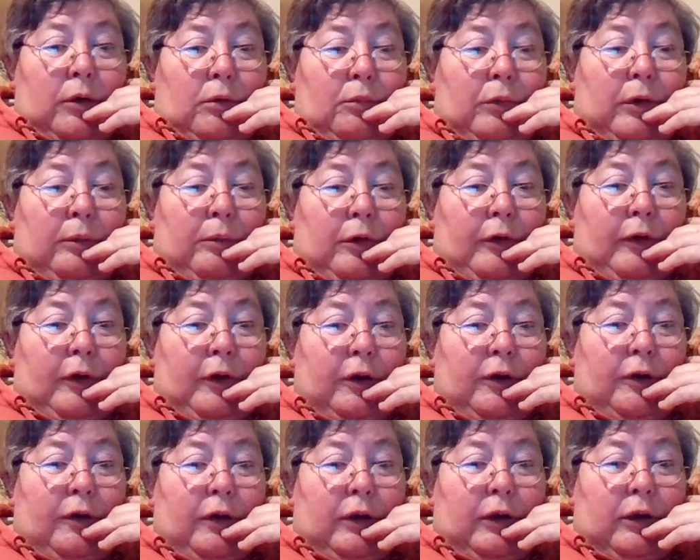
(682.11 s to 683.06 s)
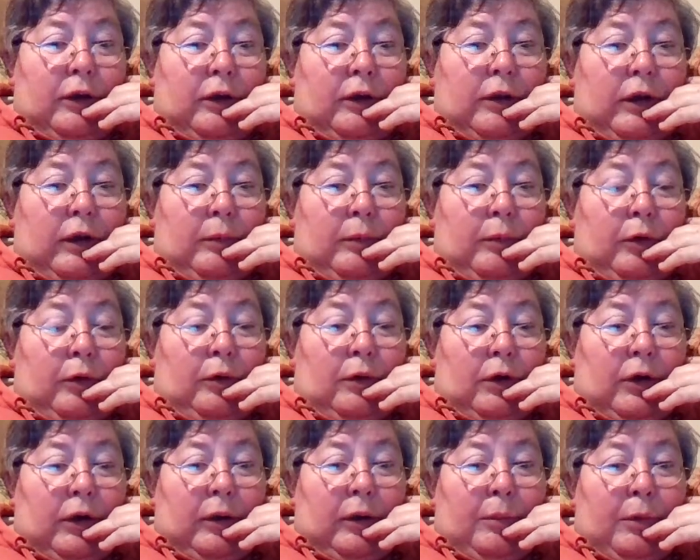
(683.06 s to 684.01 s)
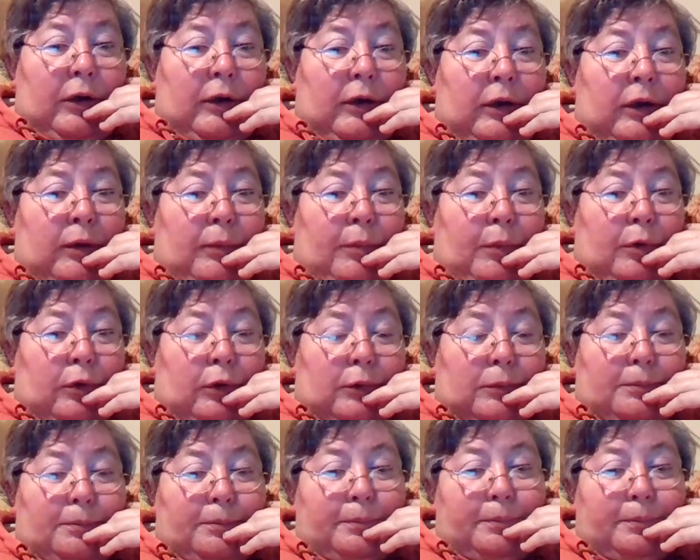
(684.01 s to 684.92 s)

my mother had taken the name Oakley by deed poll.